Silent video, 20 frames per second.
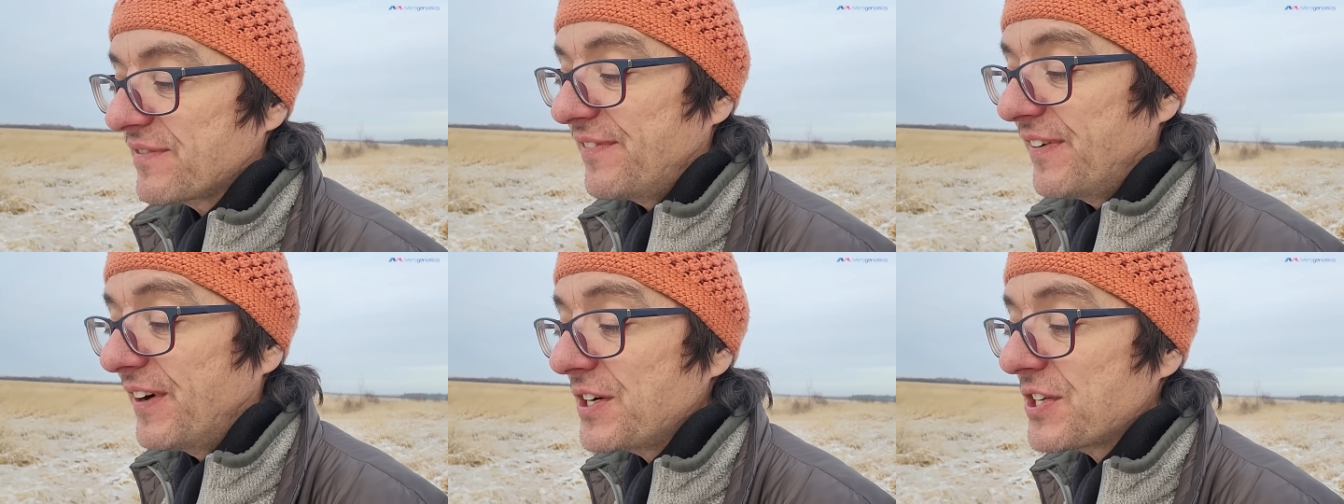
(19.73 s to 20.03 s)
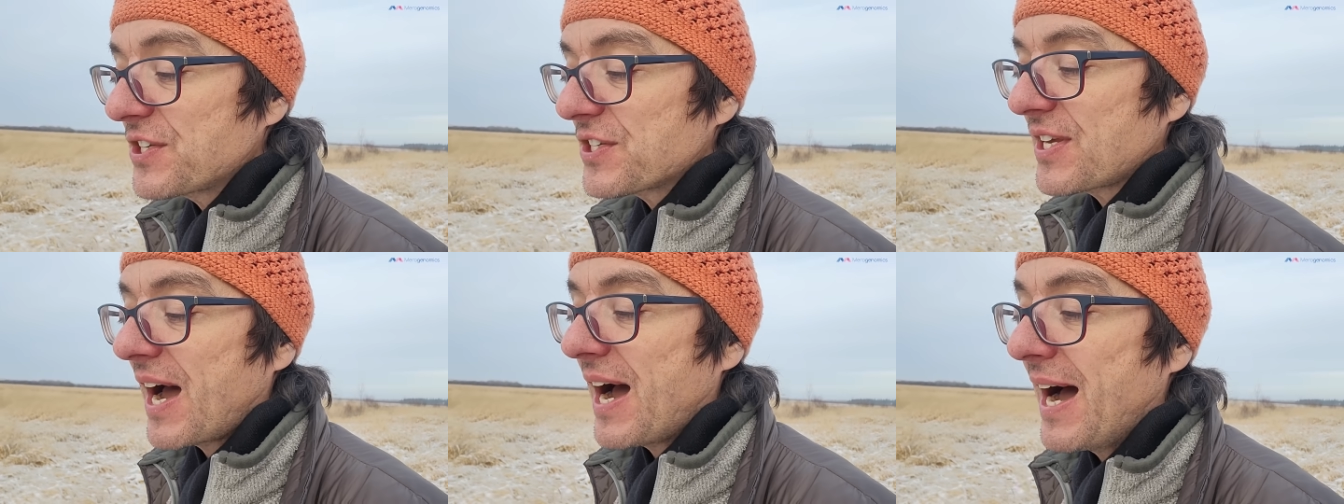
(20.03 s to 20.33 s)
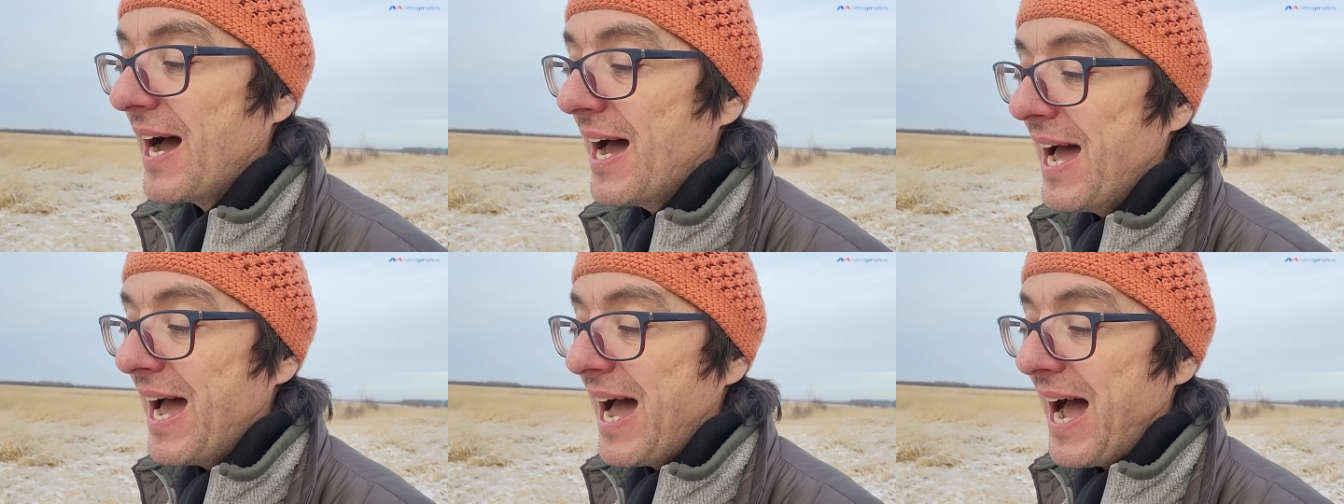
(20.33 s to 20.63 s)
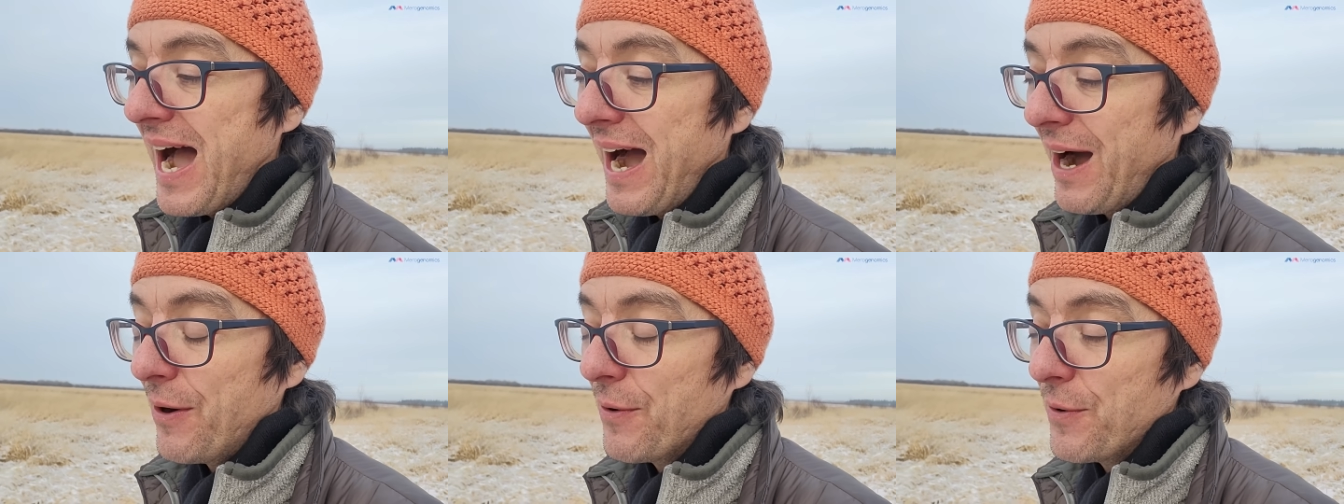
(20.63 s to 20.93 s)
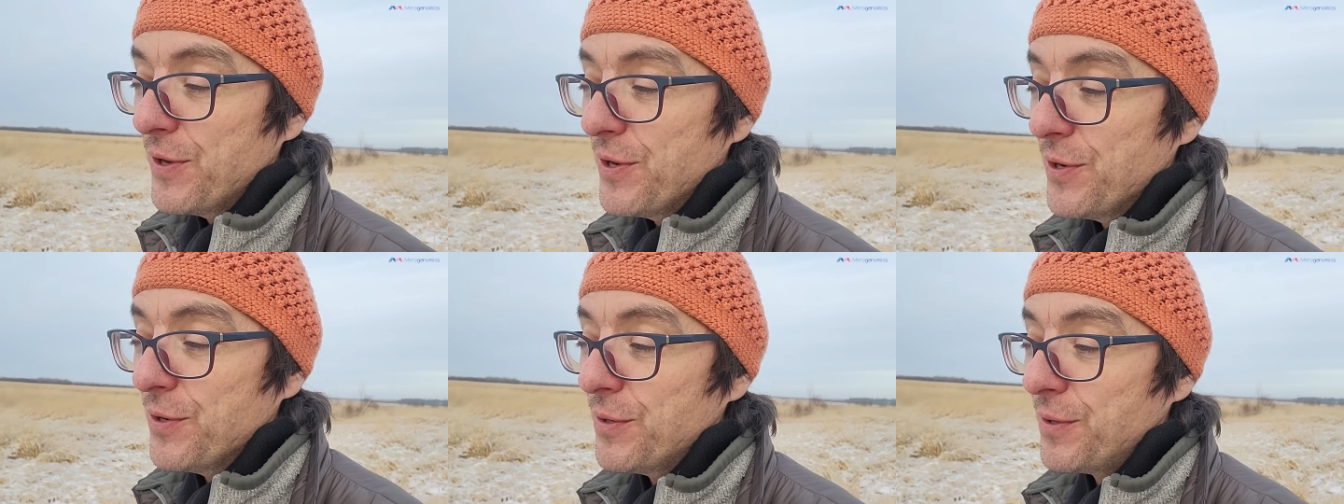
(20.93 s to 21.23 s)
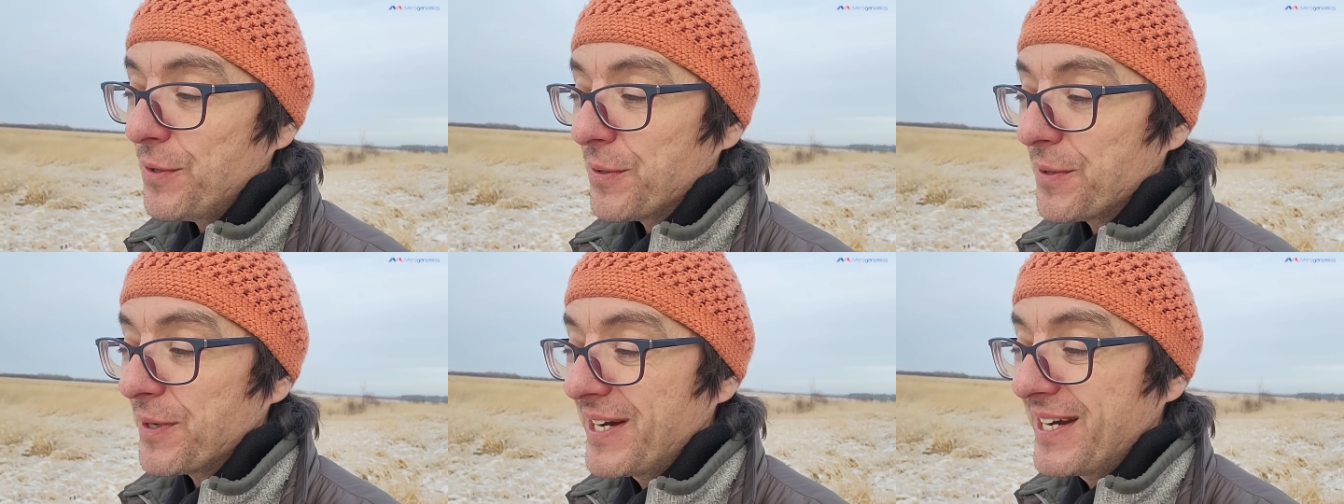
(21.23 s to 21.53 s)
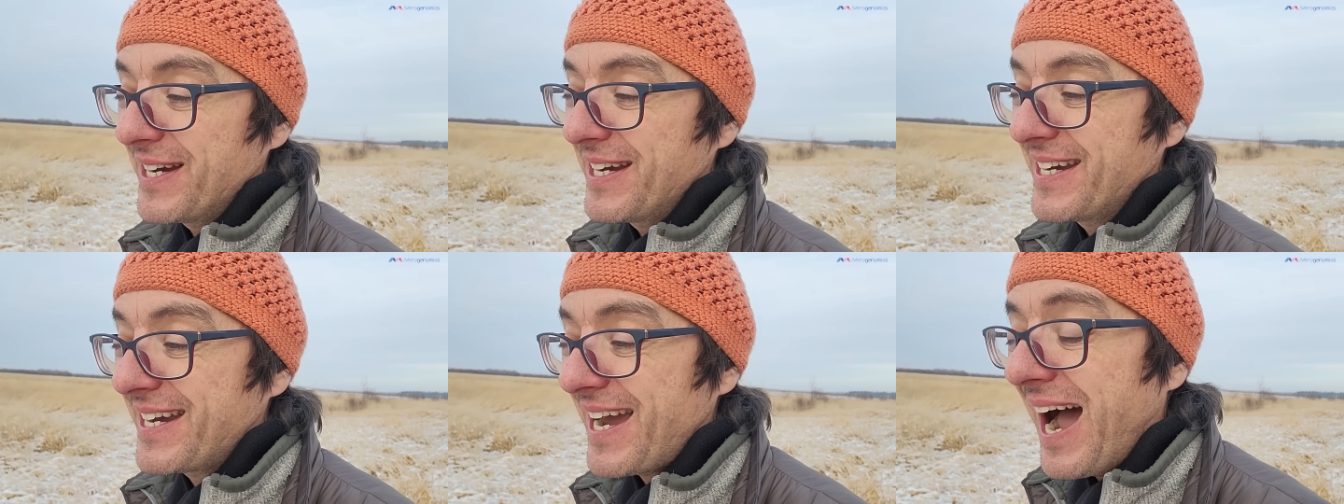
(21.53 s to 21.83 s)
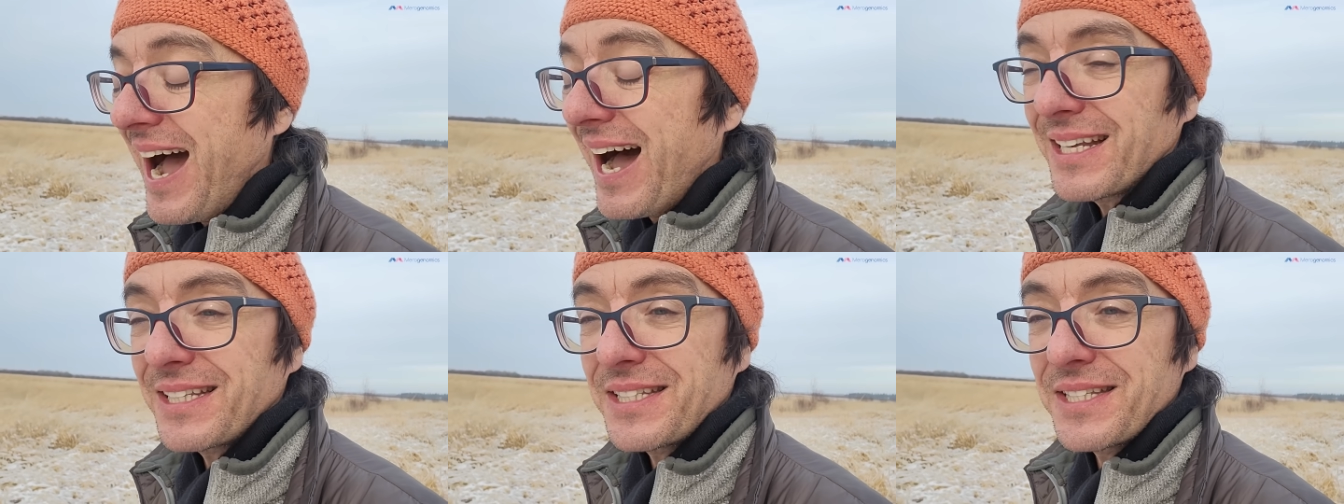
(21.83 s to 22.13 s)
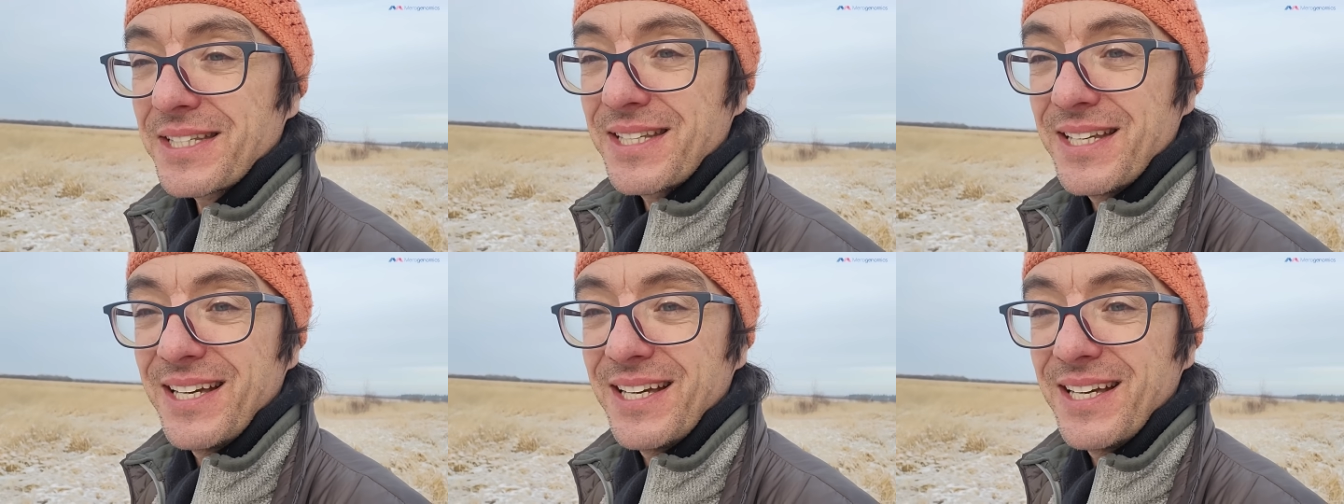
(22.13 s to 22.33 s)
versa, how your gut